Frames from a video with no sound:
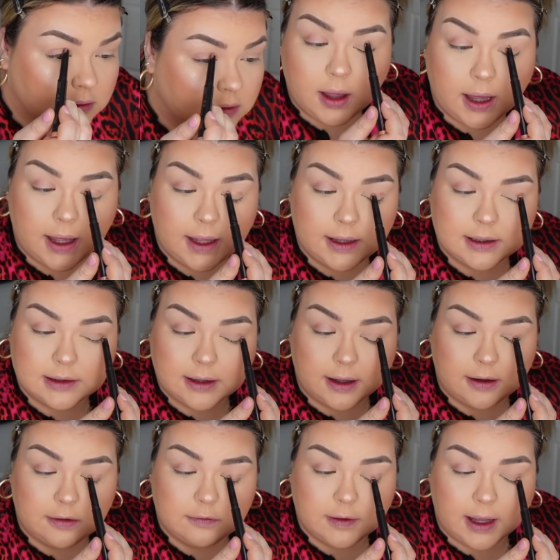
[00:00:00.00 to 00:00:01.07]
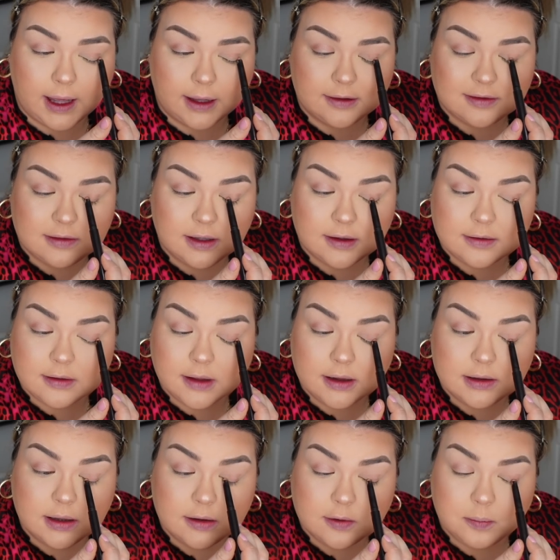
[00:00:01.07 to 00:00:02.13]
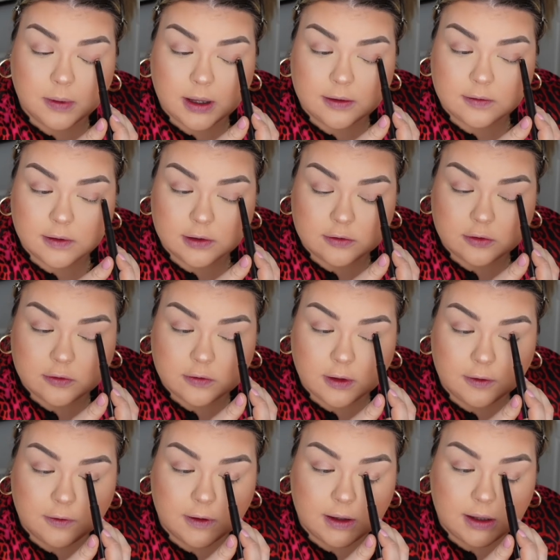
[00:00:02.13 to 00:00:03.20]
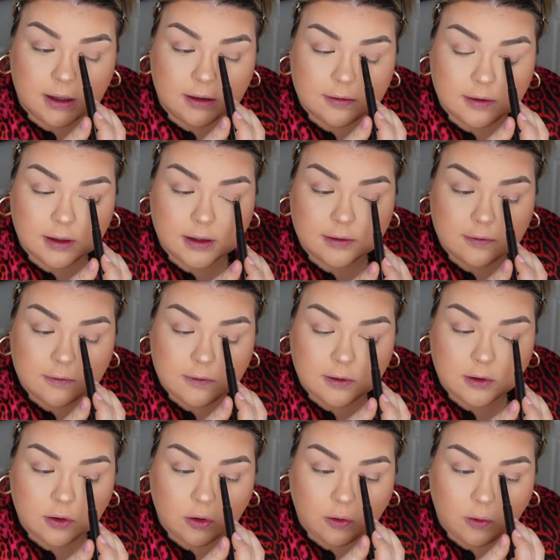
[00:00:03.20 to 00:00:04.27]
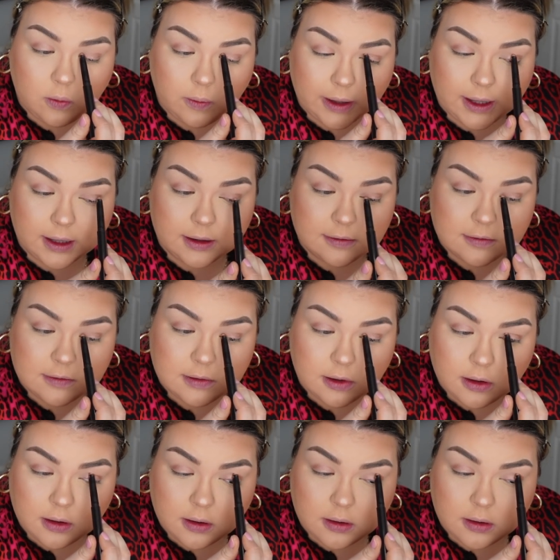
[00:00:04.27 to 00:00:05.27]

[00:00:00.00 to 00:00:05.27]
I love eye sticks like this because they're just like the easiest, quickest